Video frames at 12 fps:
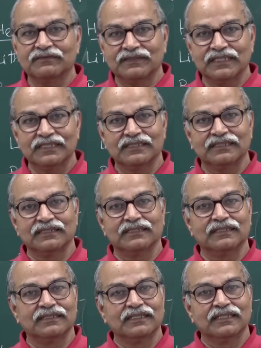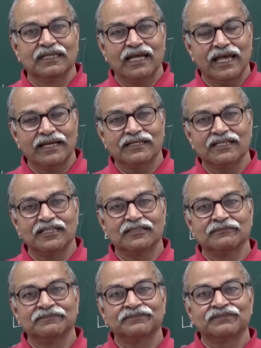of this
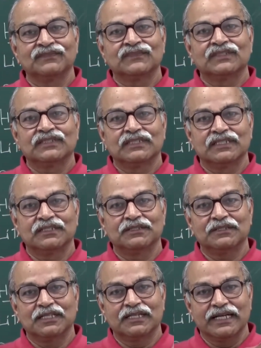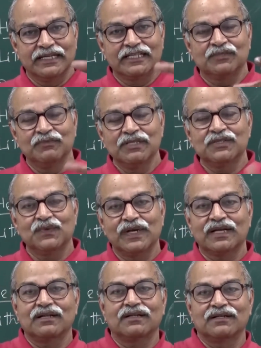atom. The radius means
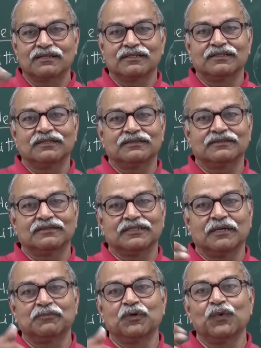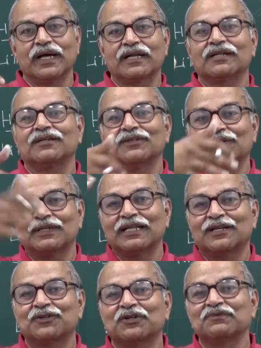where up to where your
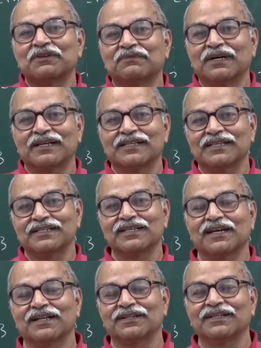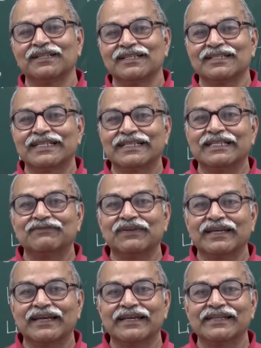electron wave functions are
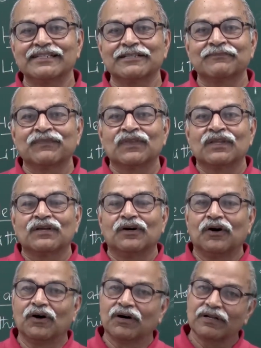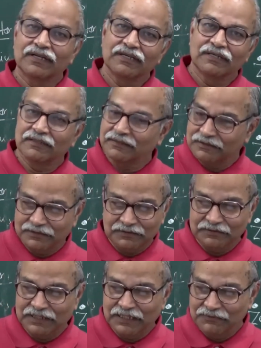significant,
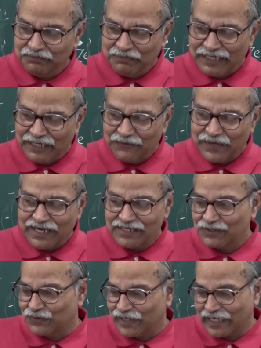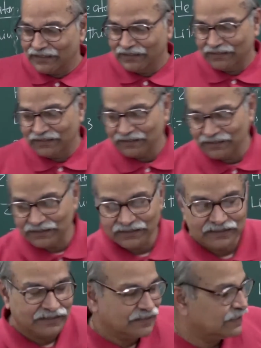or in many ways you can
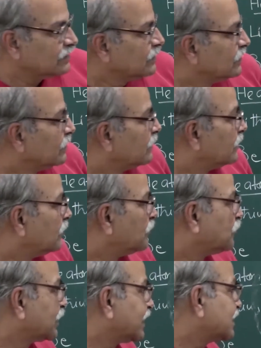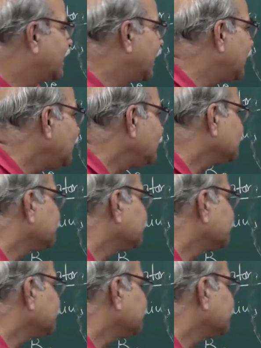put a scale.